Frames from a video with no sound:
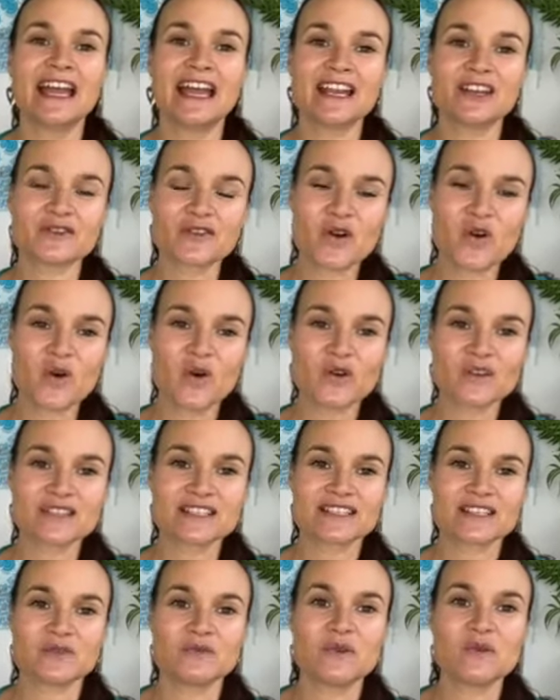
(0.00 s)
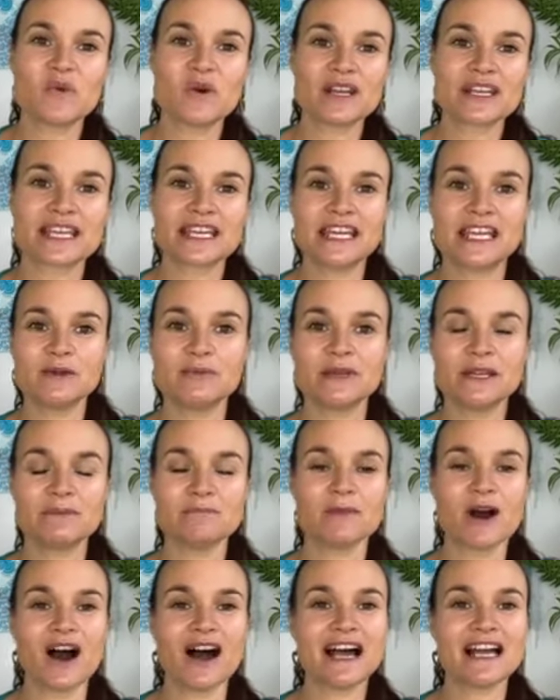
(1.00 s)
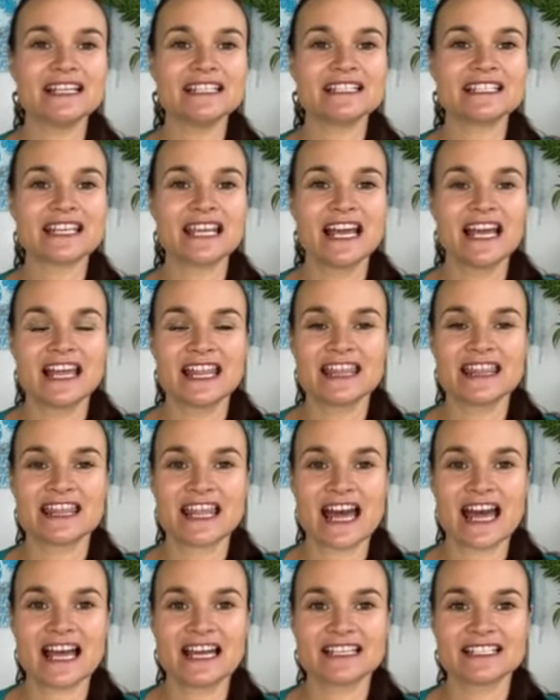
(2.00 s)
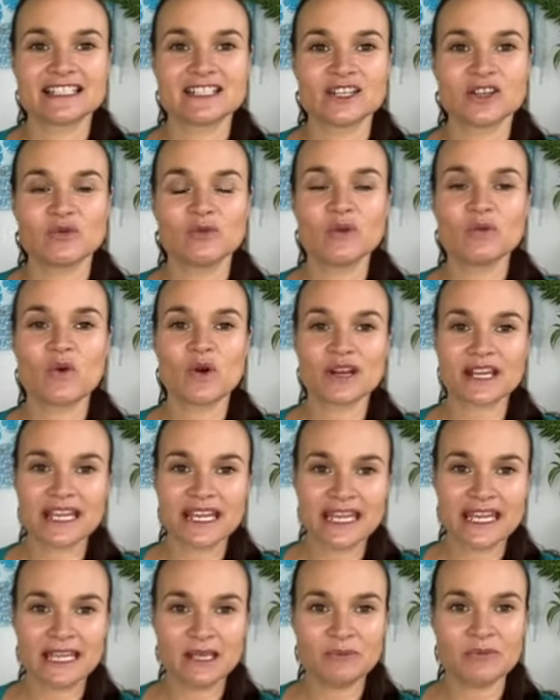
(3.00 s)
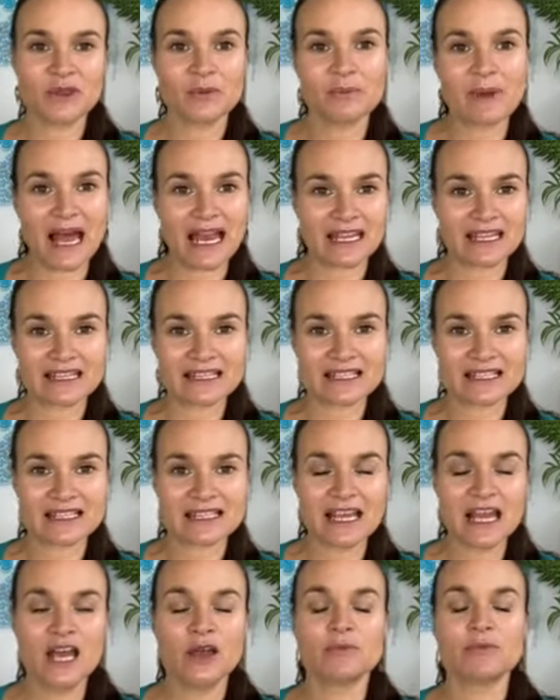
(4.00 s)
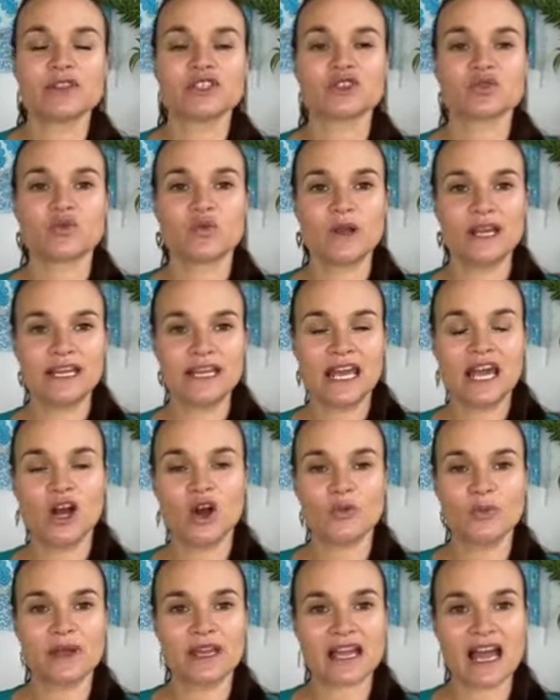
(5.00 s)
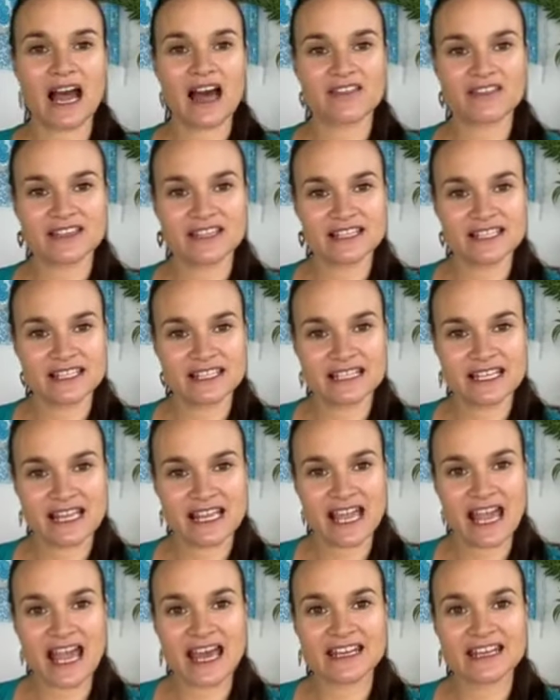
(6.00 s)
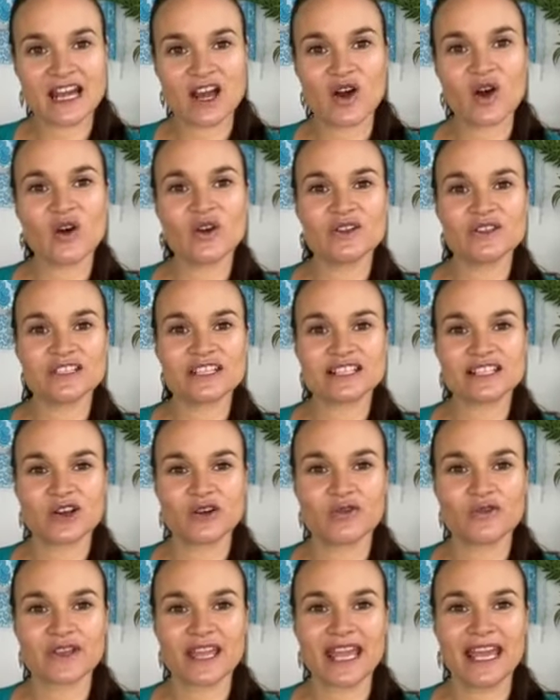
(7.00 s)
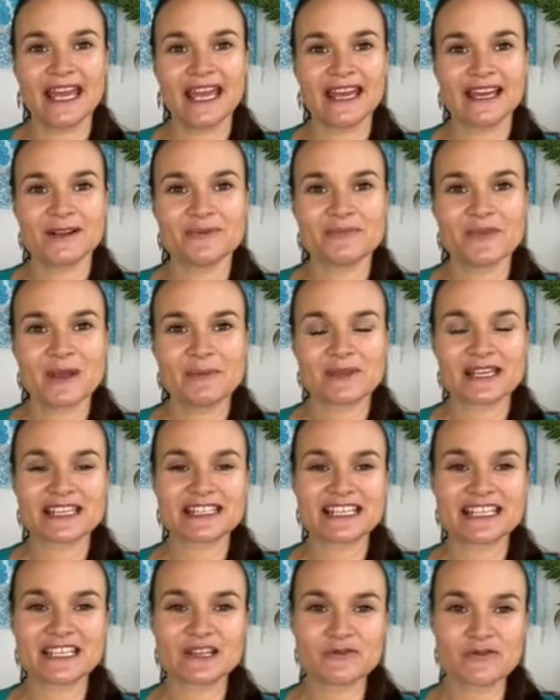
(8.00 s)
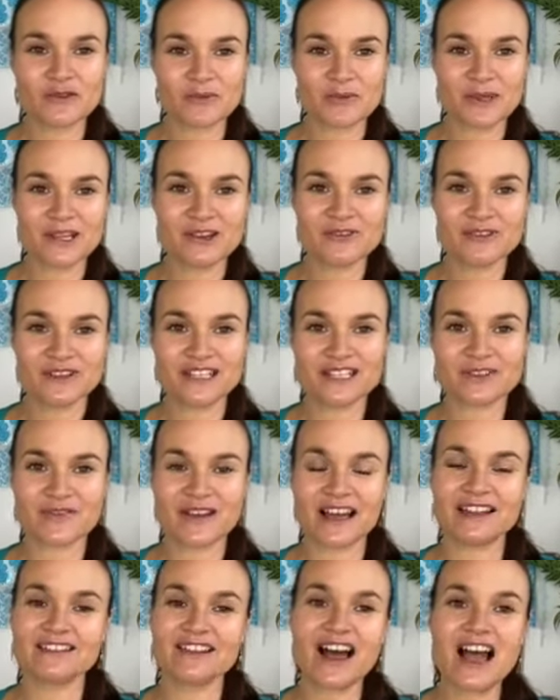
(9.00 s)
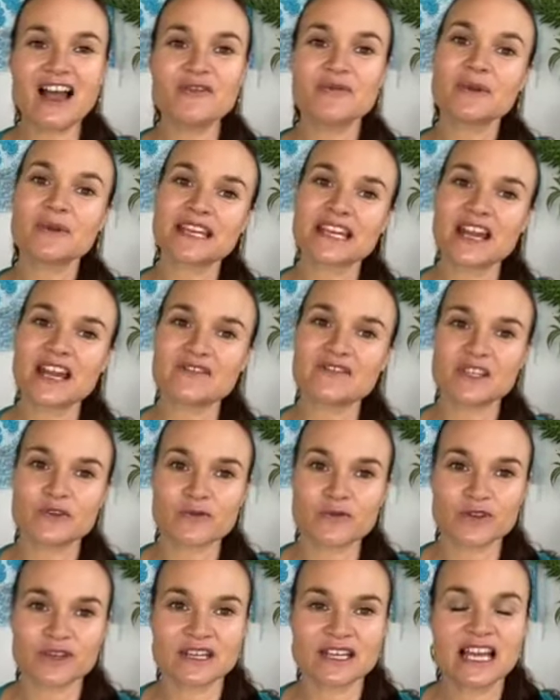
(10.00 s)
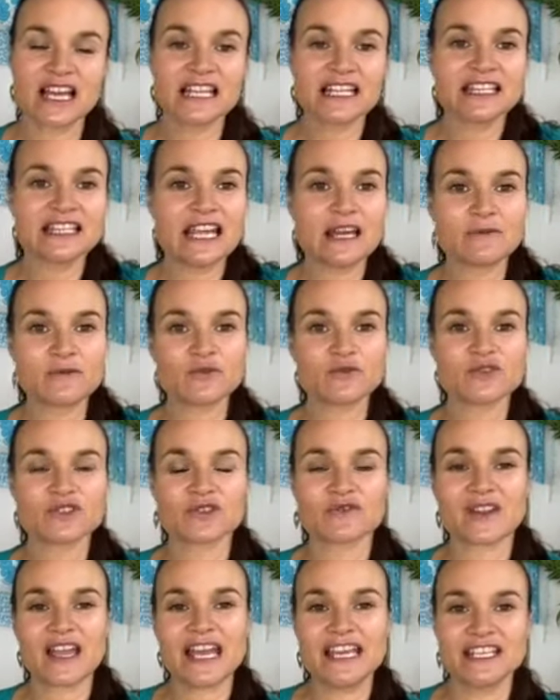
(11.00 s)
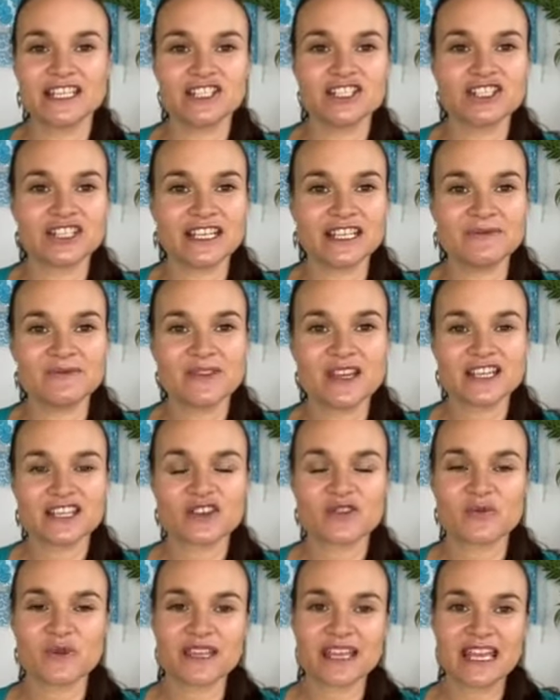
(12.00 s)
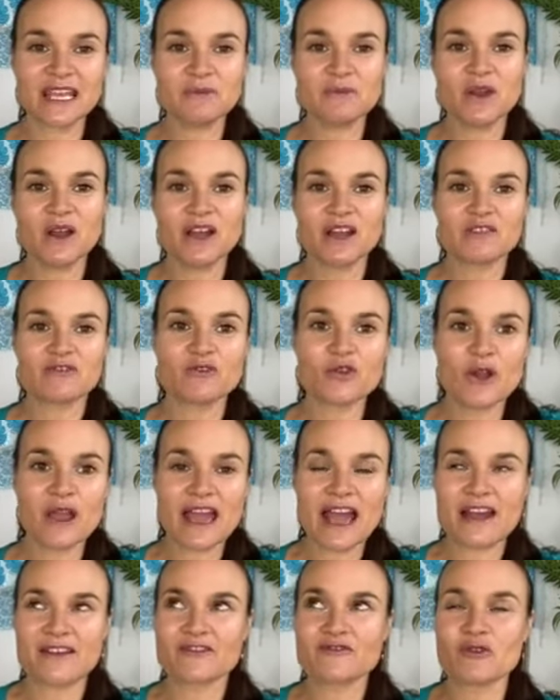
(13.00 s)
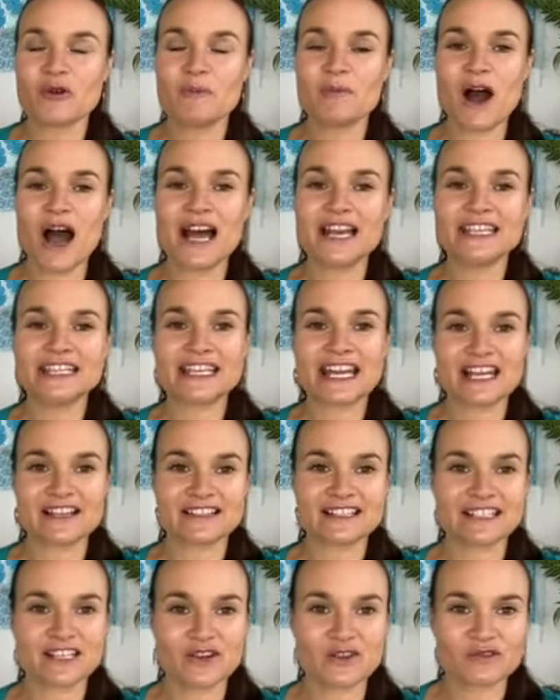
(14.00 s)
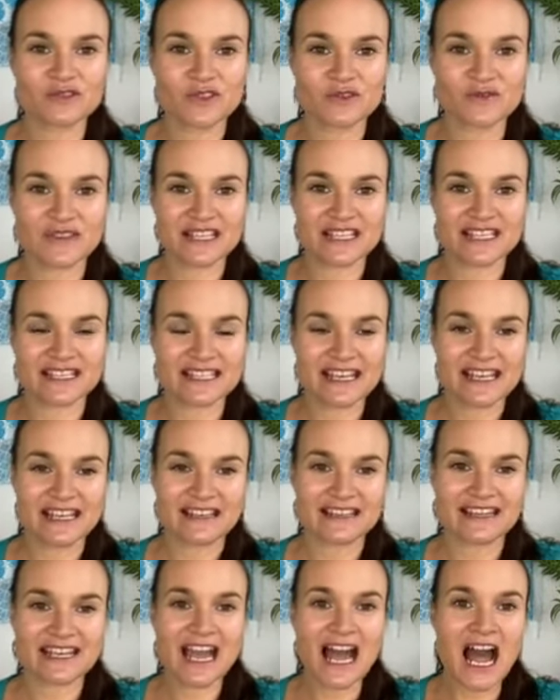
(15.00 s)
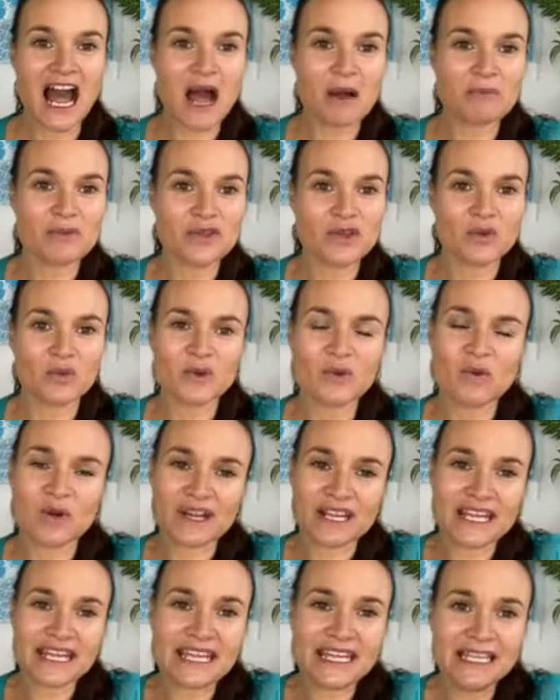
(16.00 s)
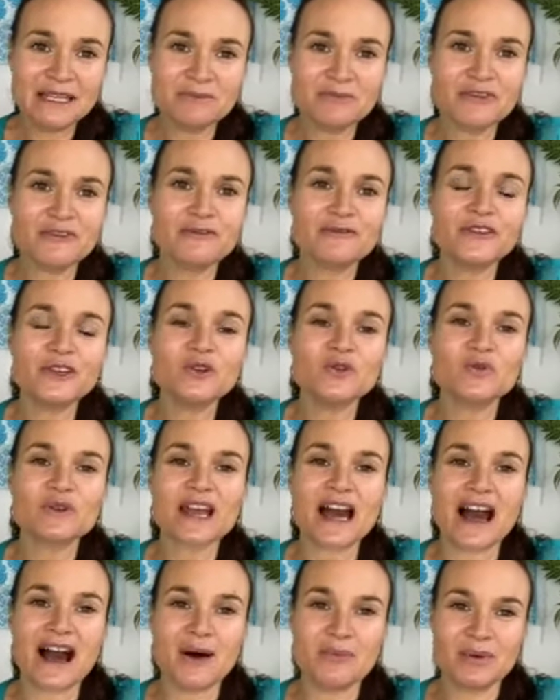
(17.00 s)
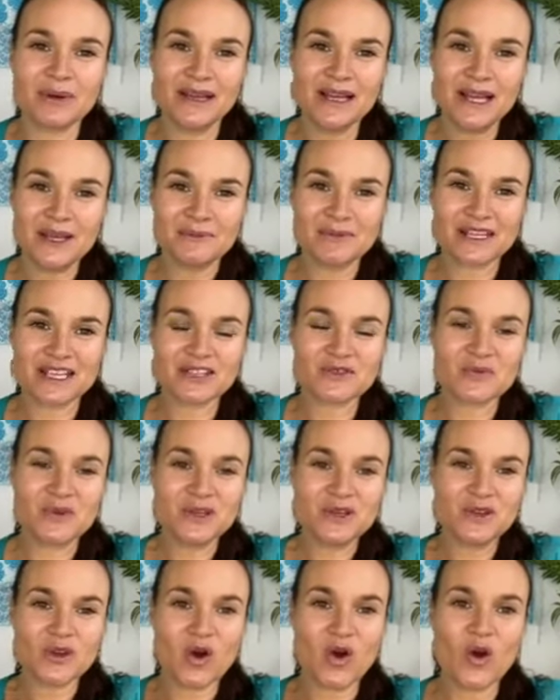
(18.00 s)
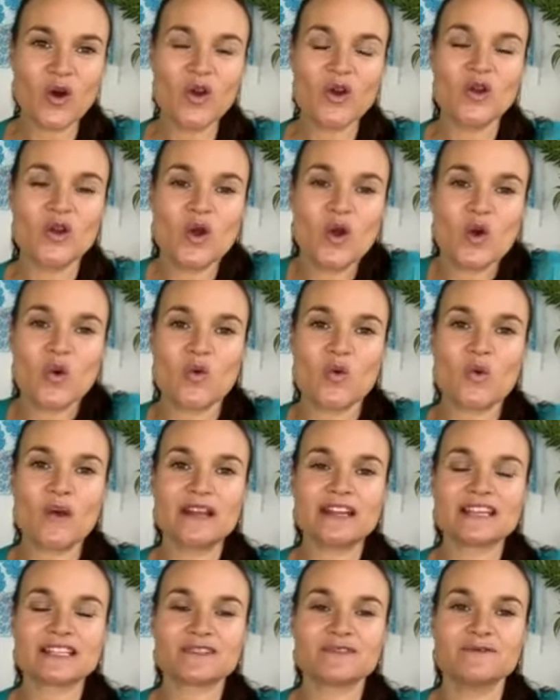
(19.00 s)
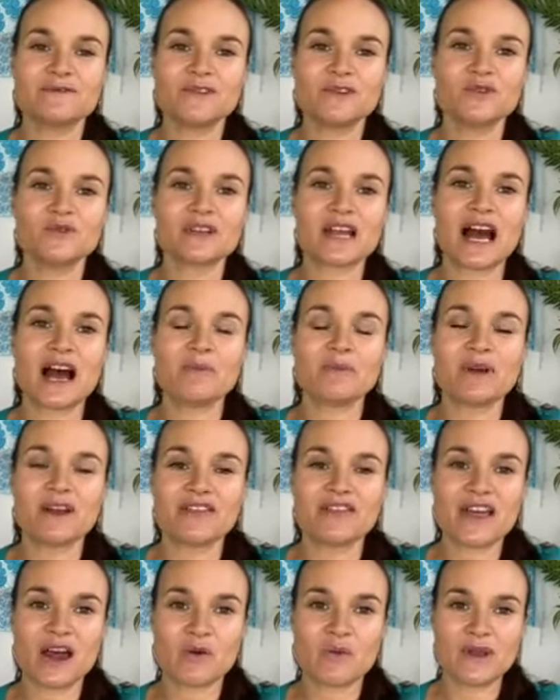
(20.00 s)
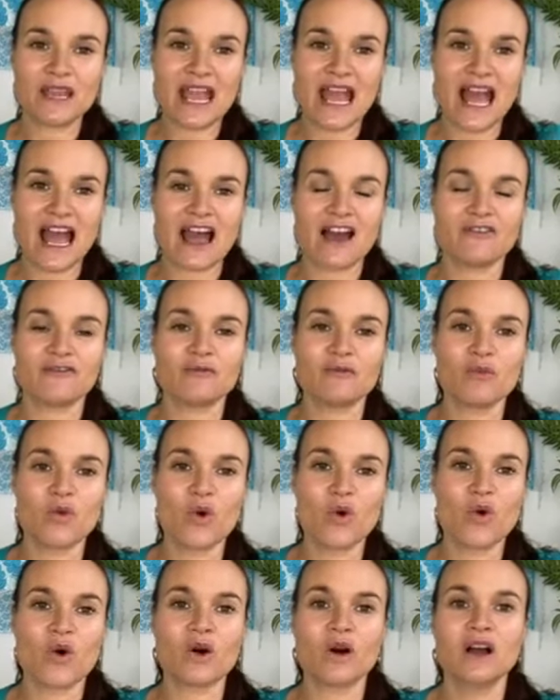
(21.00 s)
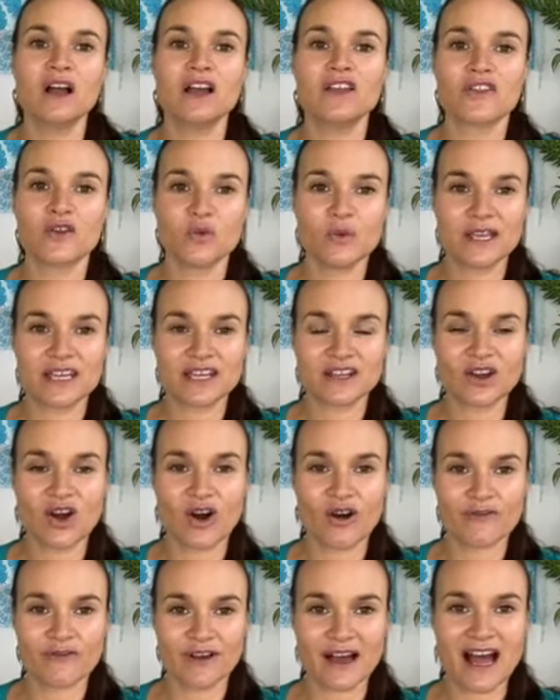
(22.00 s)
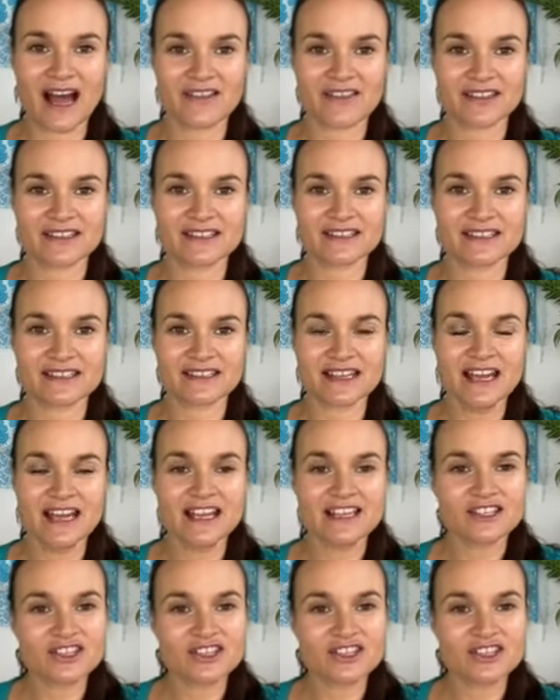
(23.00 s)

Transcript: And of course, we want to keep in mind that we want to keep the balance between helping others and our own self-care. Because at different periods of our life, we're going to have different levels of energy. So if we keep reminding ourselves of this cup that we want to keep filled up, because we know when it's filled up that we have more that we can offer others.